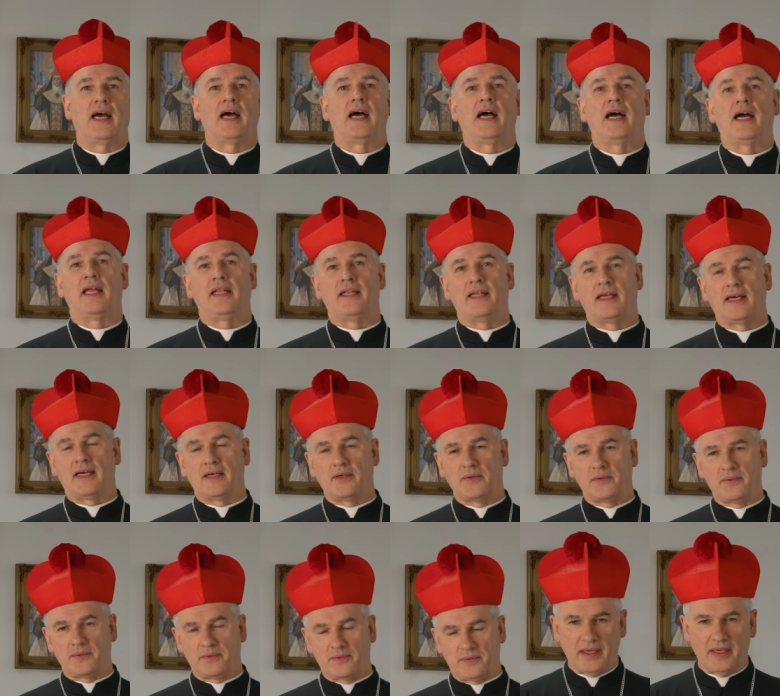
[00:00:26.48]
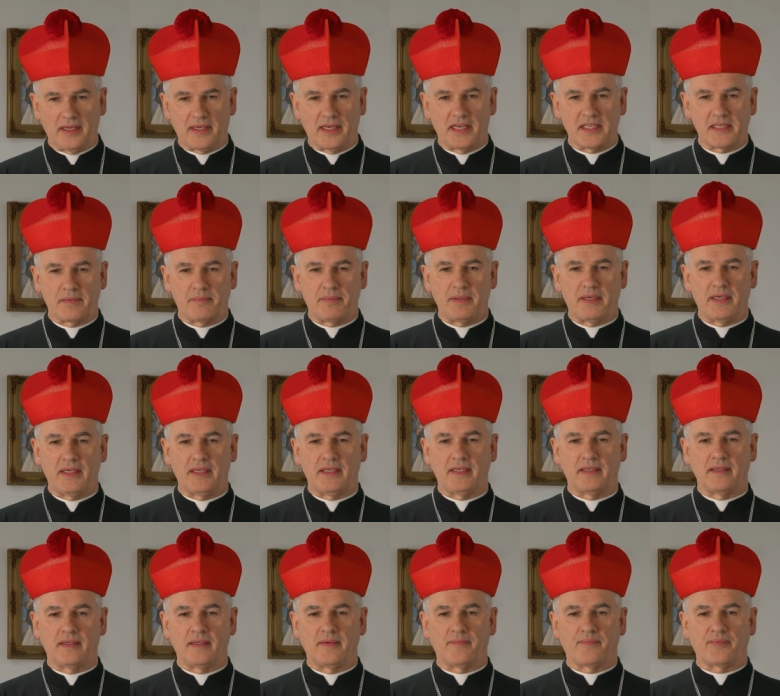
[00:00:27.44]
and now it has
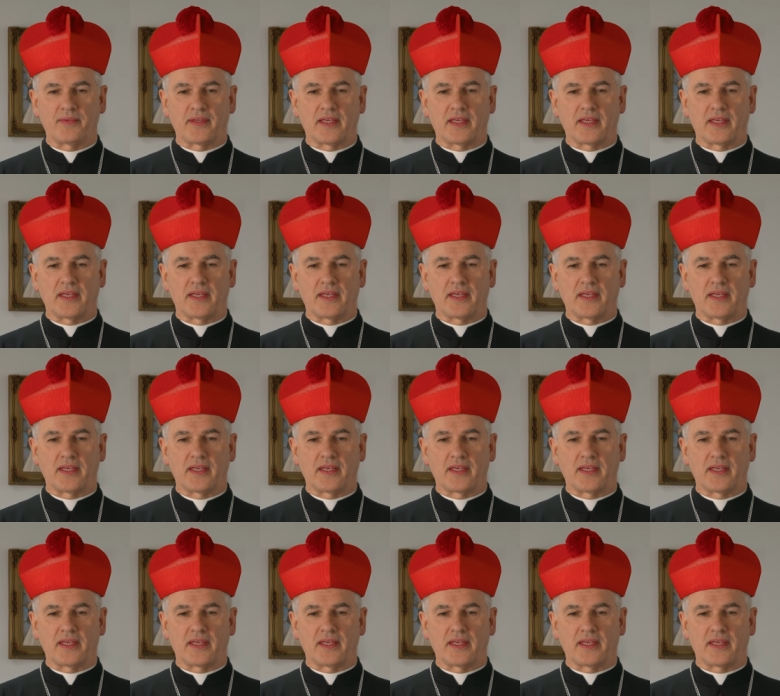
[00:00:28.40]
been